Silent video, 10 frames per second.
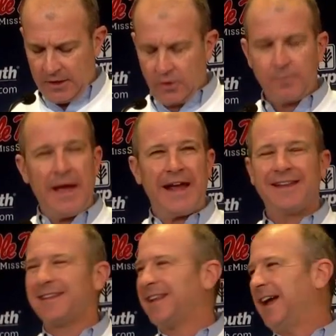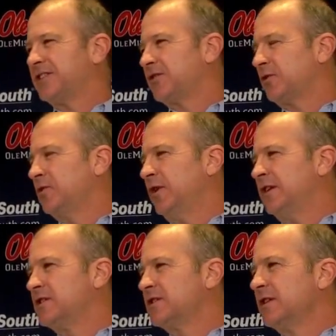I look back at the last three
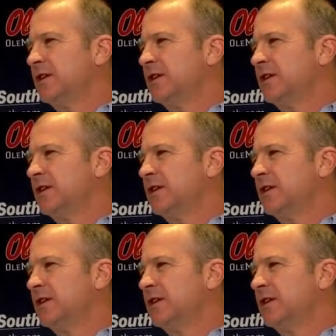weeks